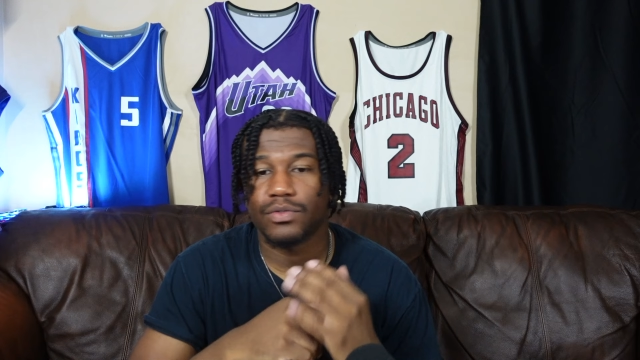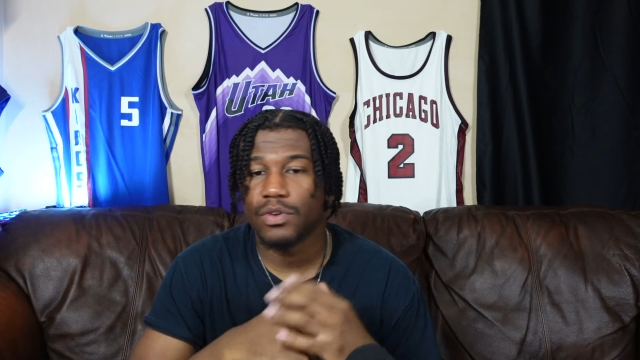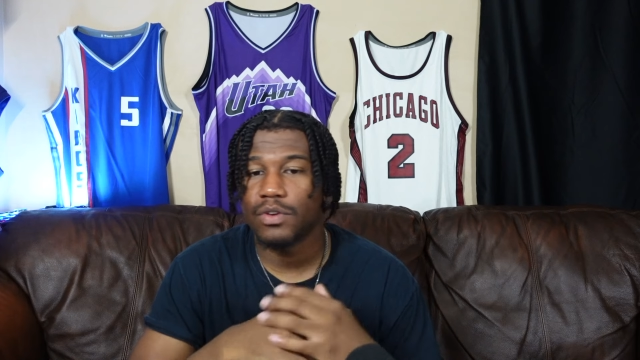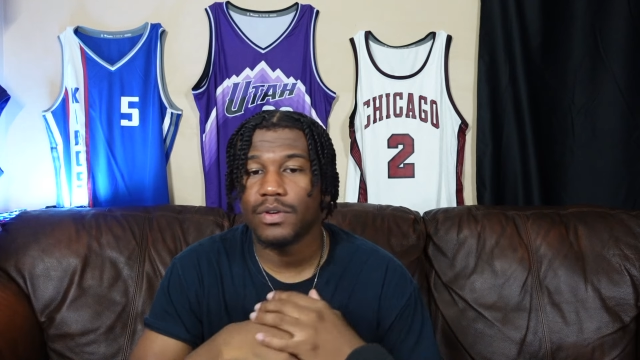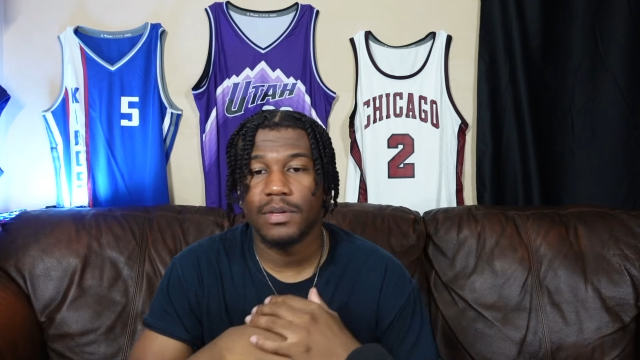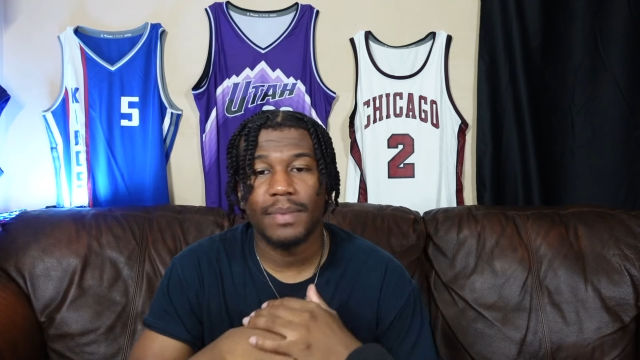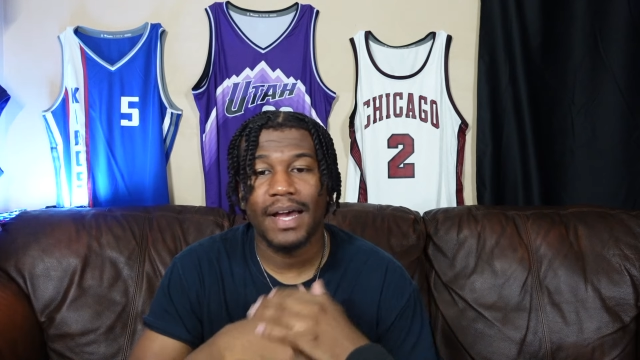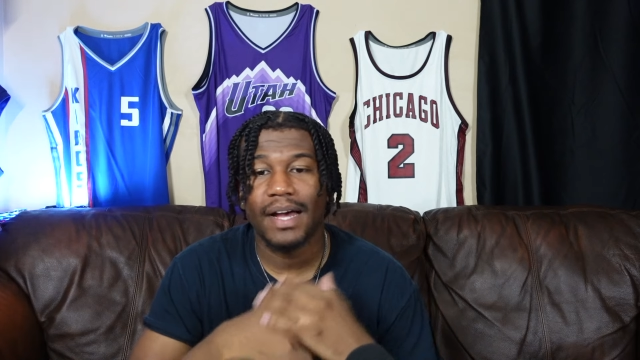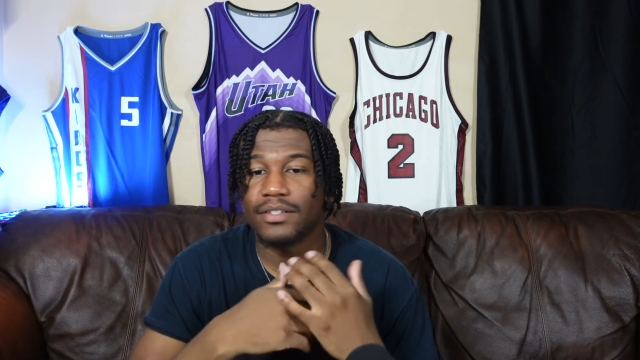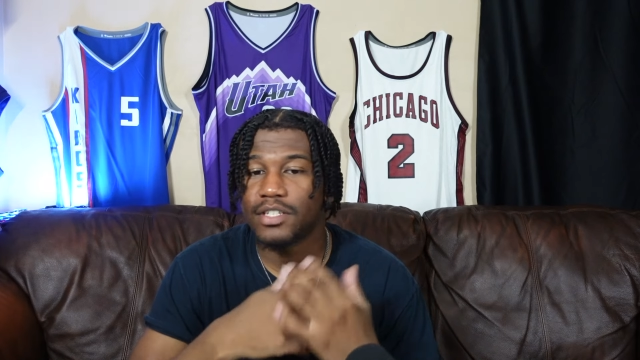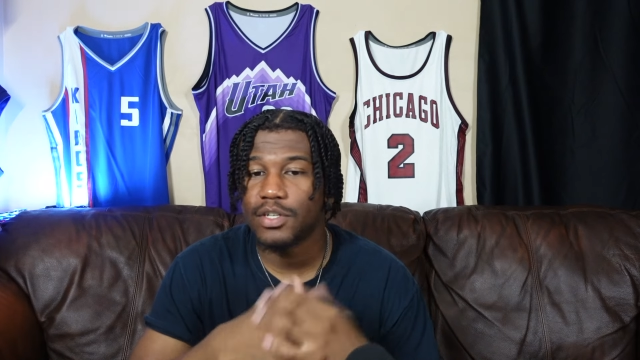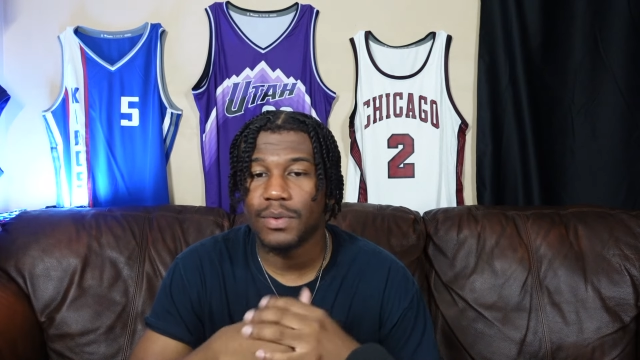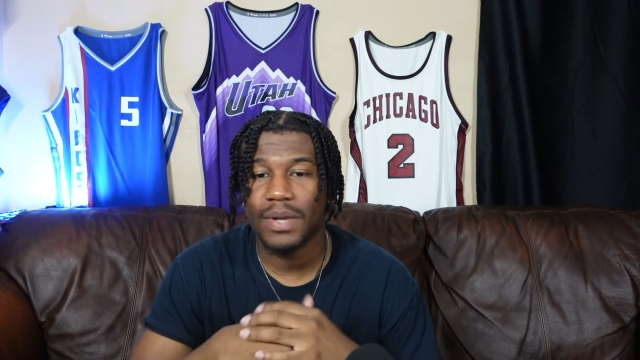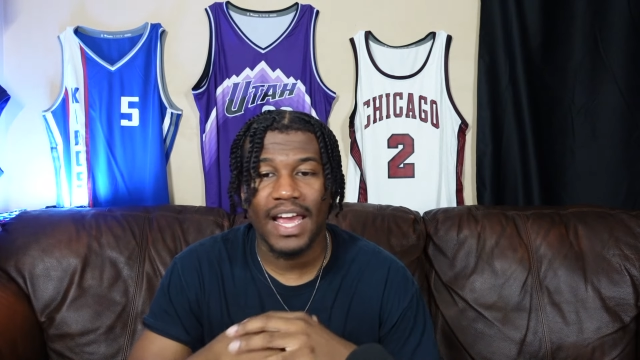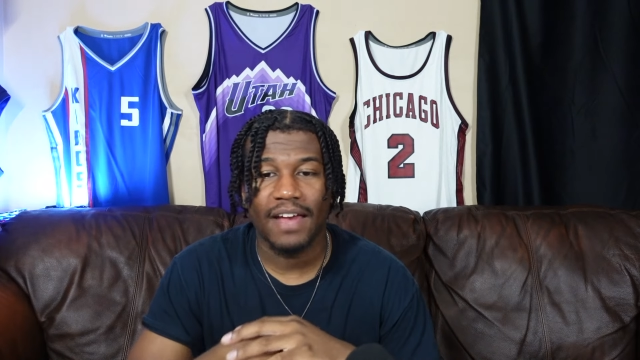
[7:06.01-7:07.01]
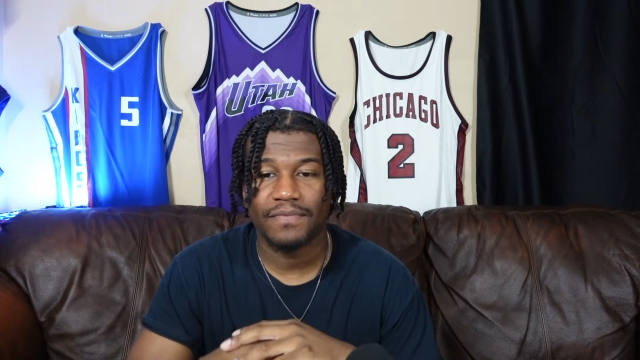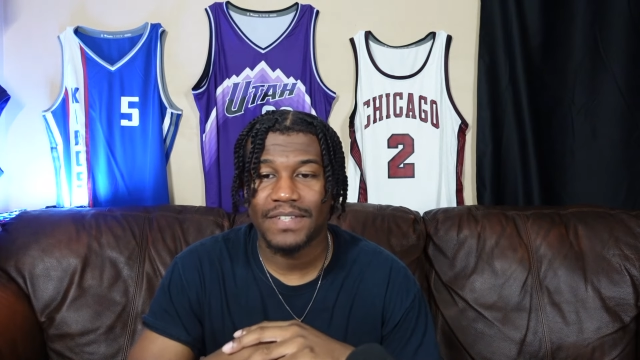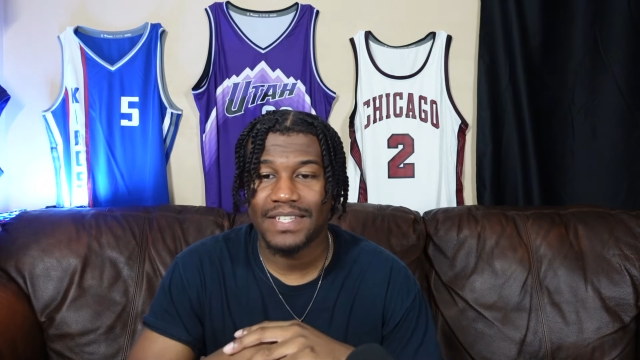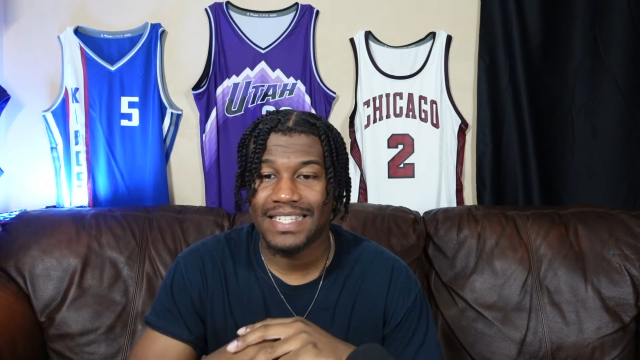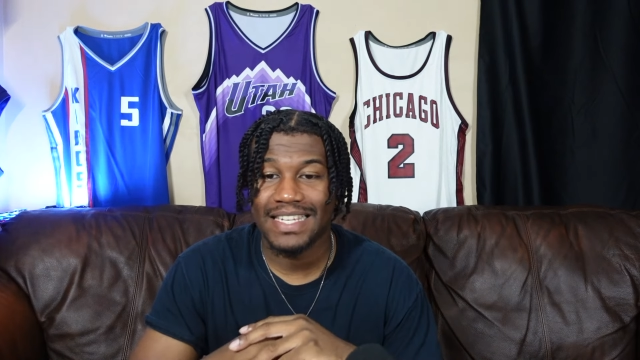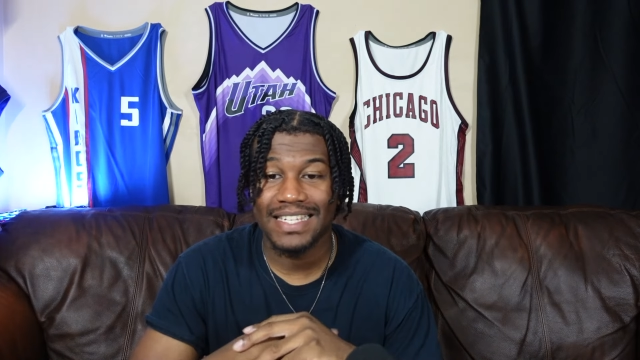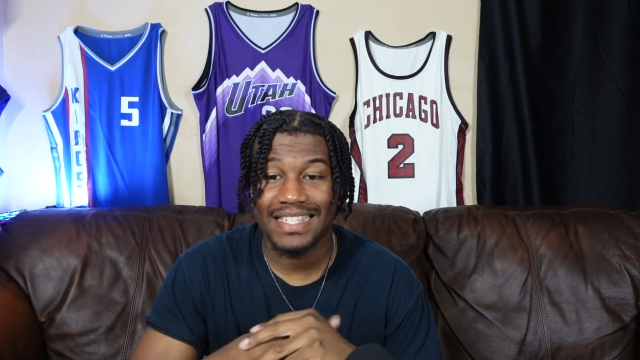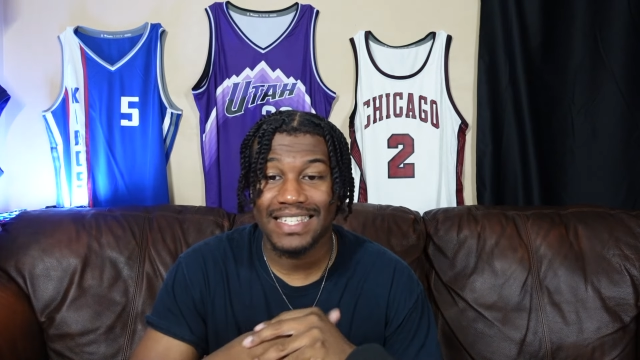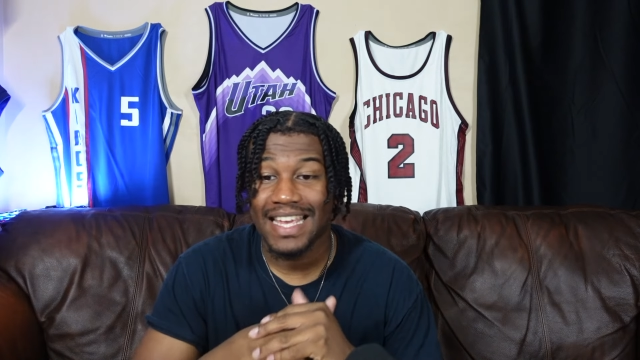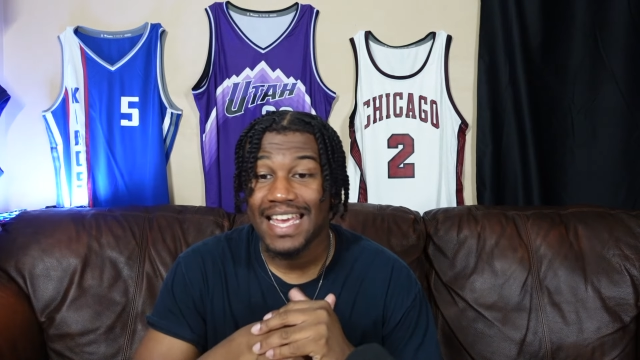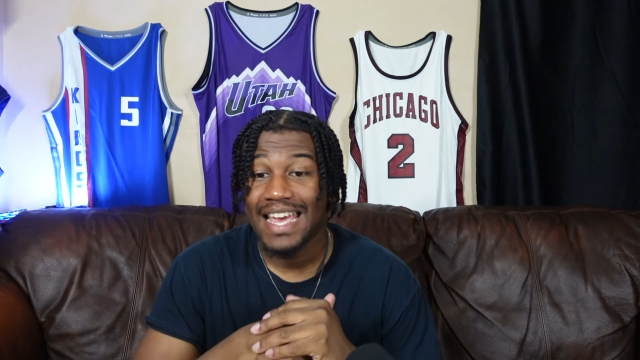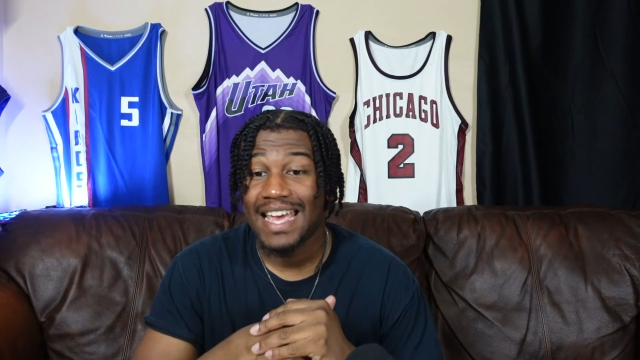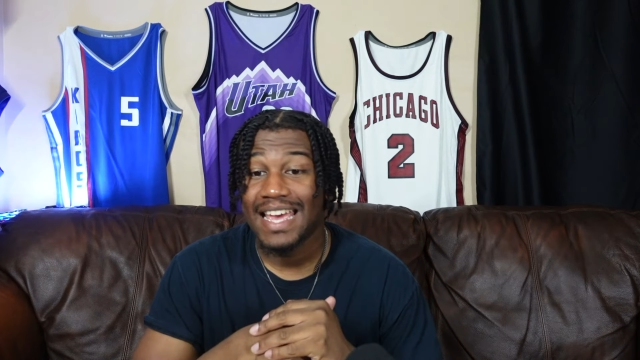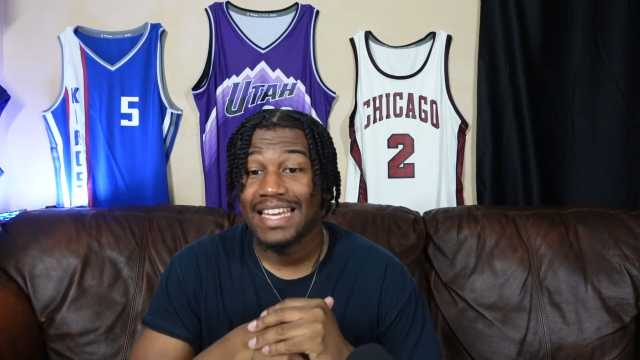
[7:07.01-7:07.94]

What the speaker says: 3 rebounds, 2.5 assists,